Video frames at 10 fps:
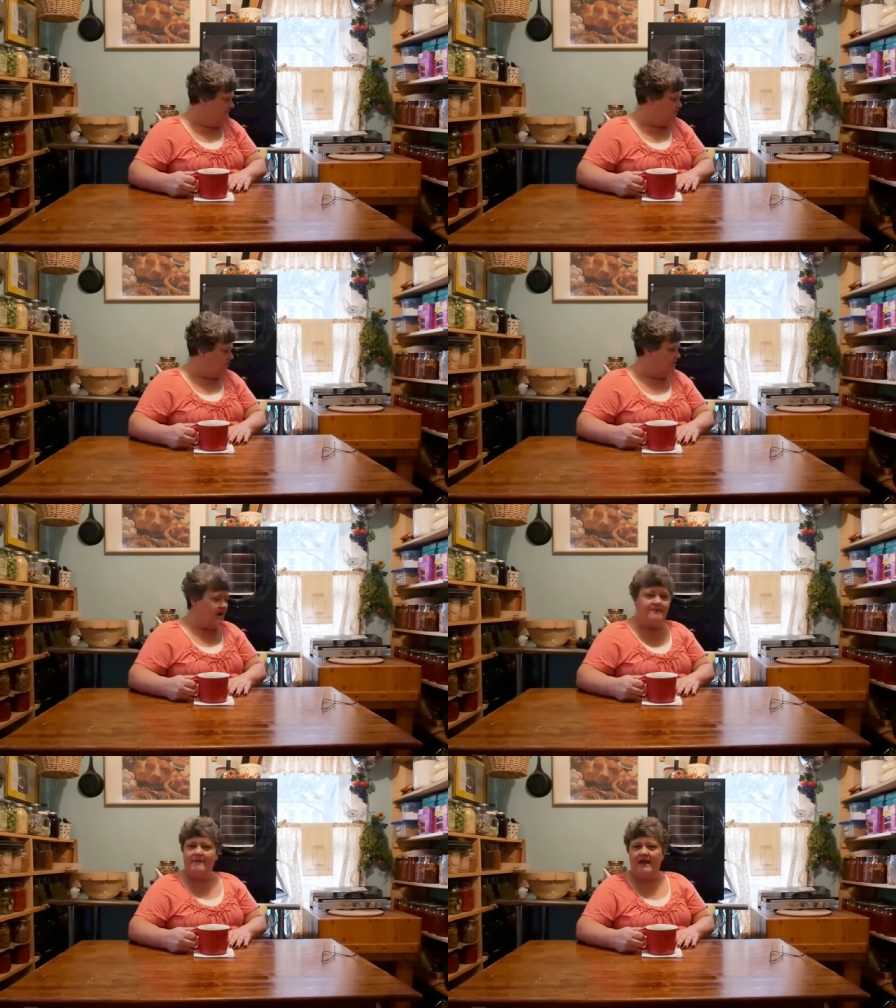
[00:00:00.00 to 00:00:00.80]
For her,
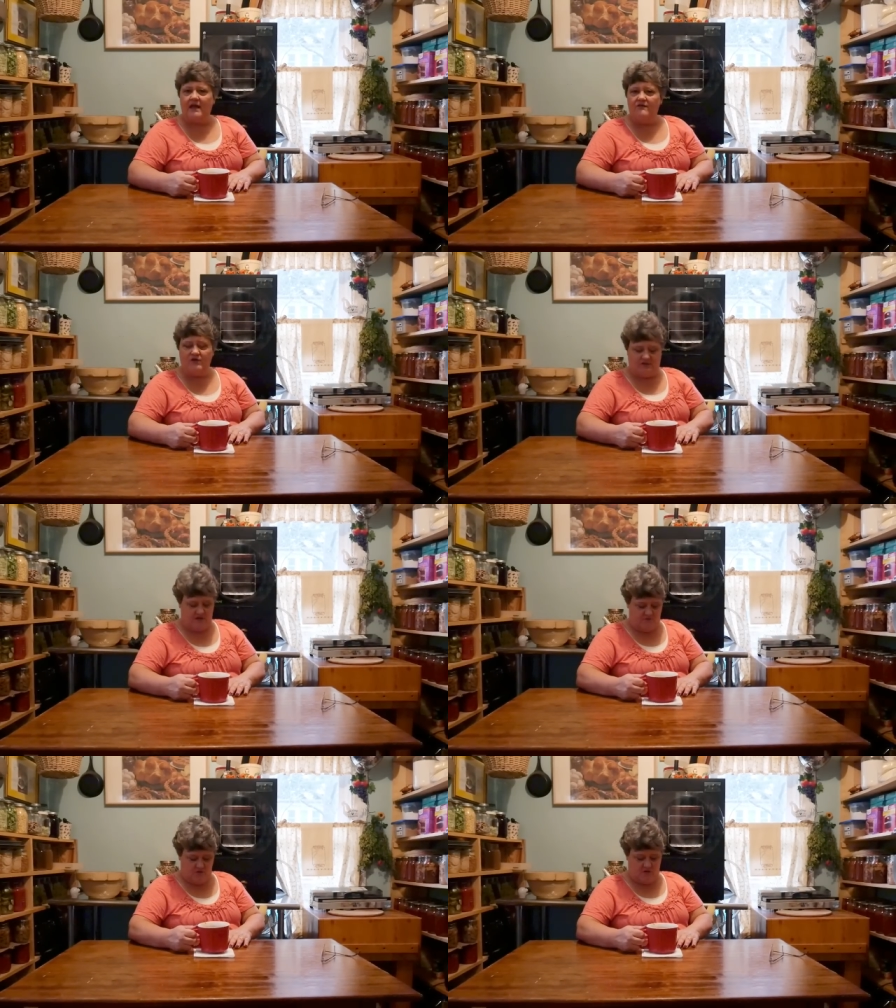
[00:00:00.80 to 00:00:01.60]
I'd make
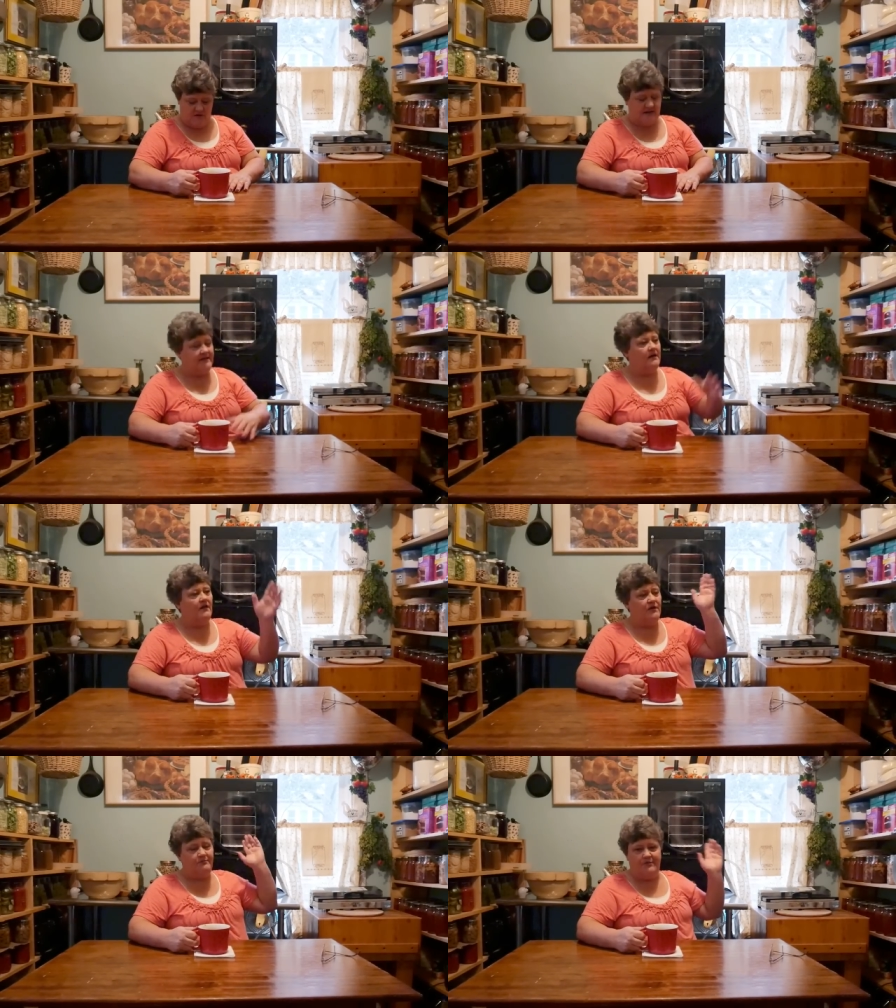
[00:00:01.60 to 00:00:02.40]
everything for her. I did
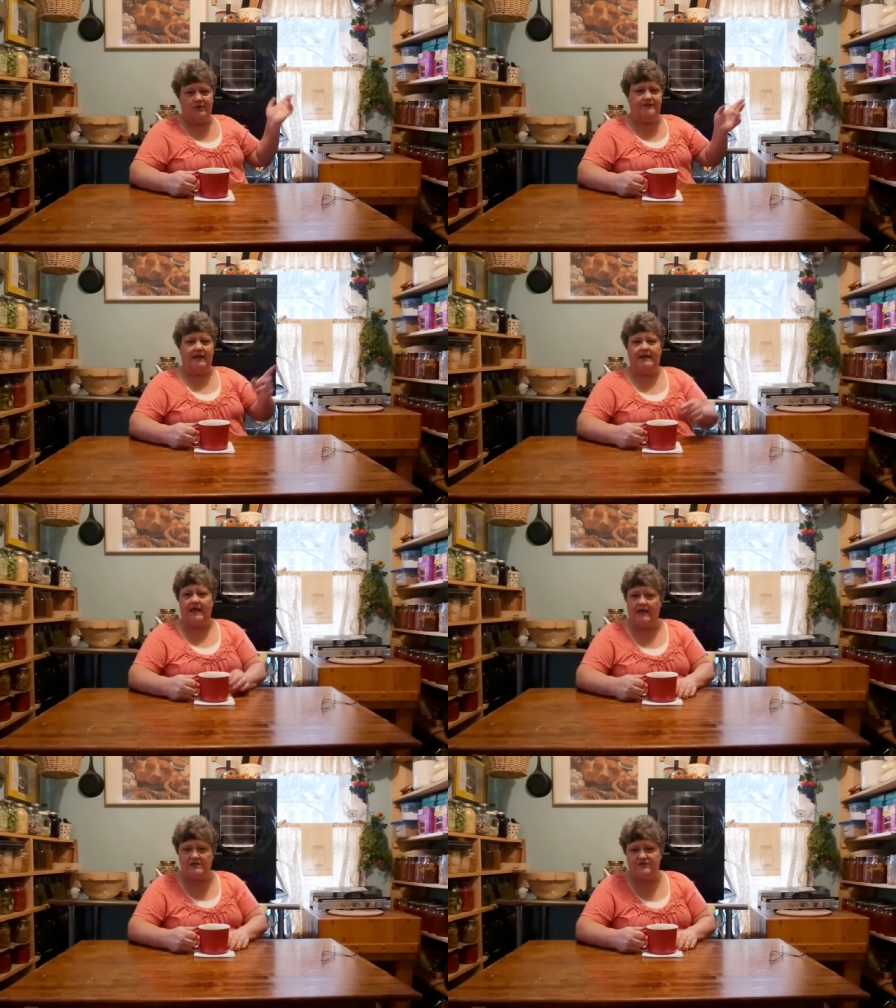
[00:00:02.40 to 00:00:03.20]
all their birthday
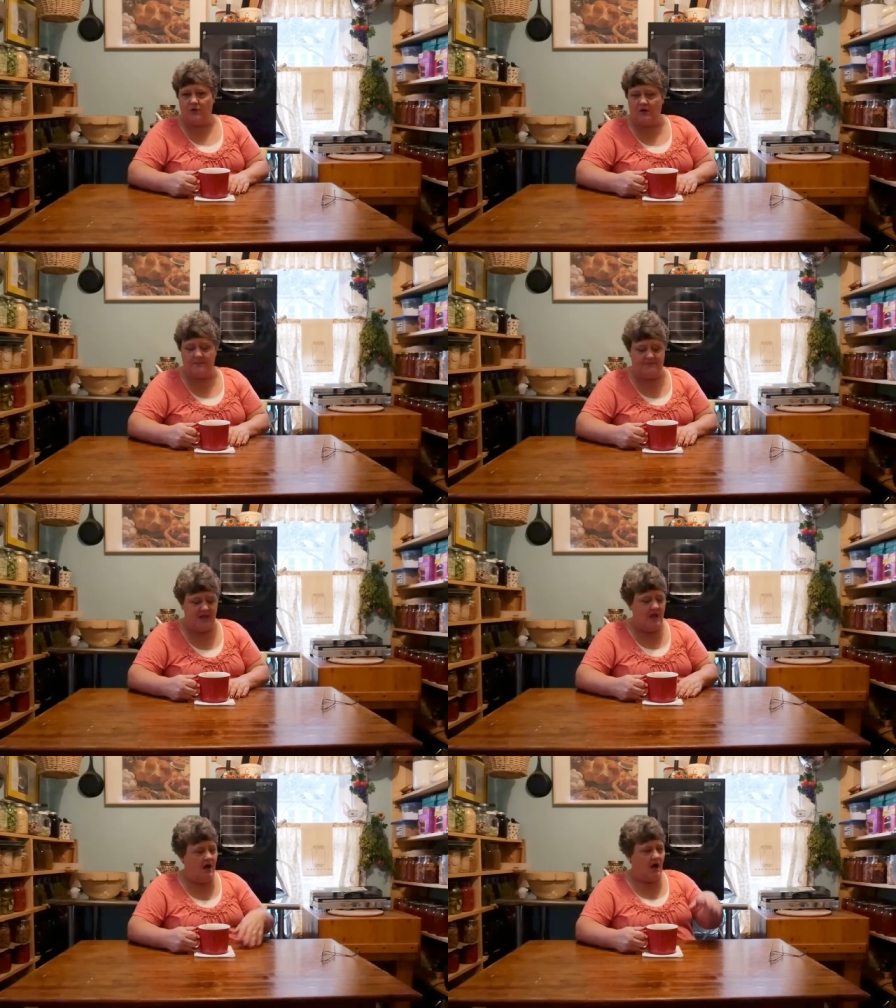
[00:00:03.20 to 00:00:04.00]
cakes for them.
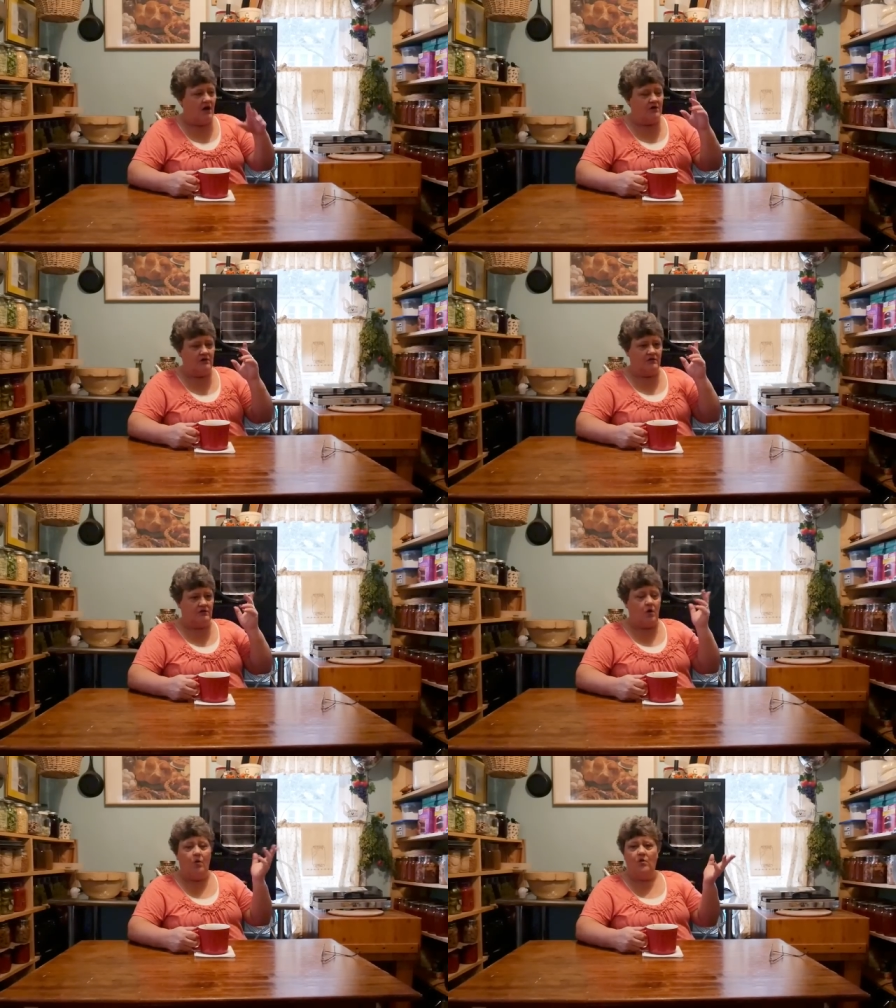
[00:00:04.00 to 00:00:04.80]
All
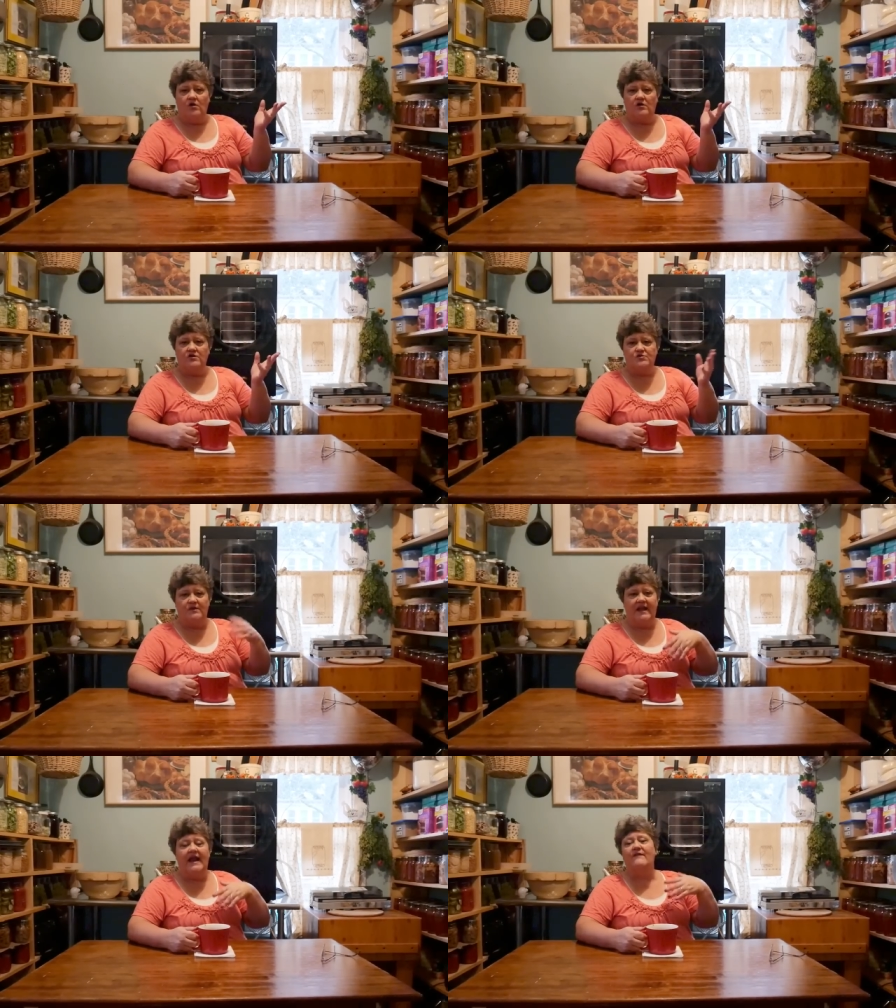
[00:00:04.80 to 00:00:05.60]
her co-workers,
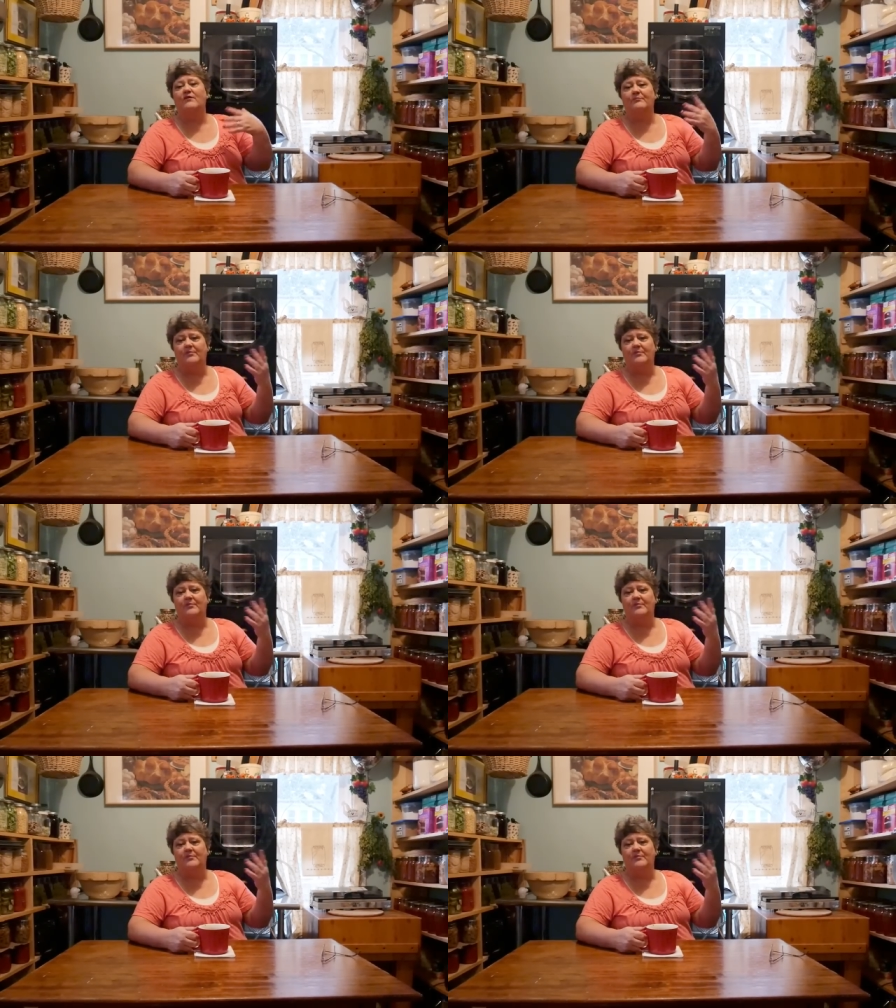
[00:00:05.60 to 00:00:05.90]
when they have a